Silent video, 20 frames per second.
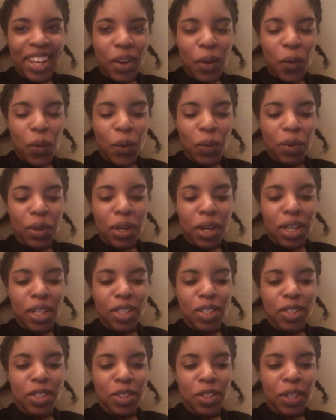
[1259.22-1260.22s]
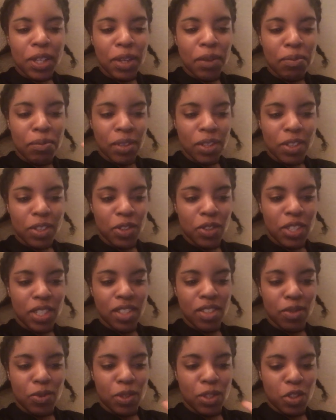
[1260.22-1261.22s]
We went on a student
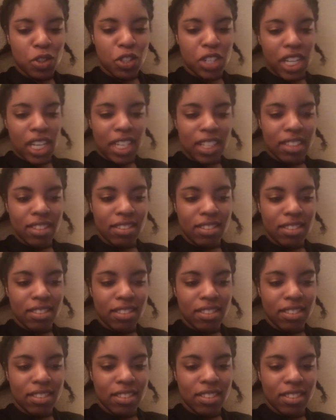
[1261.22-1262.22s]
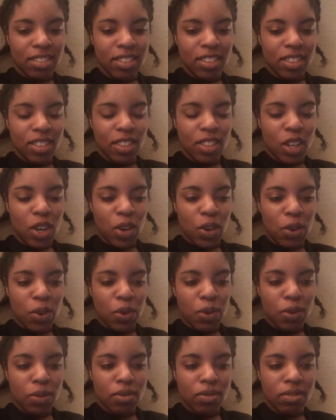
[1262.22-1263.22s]
ministries retreat,
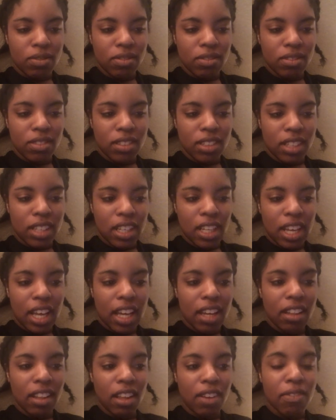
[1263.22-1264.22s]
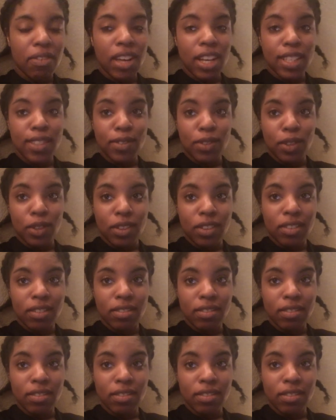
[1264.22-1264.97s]
so had a lot of fast food.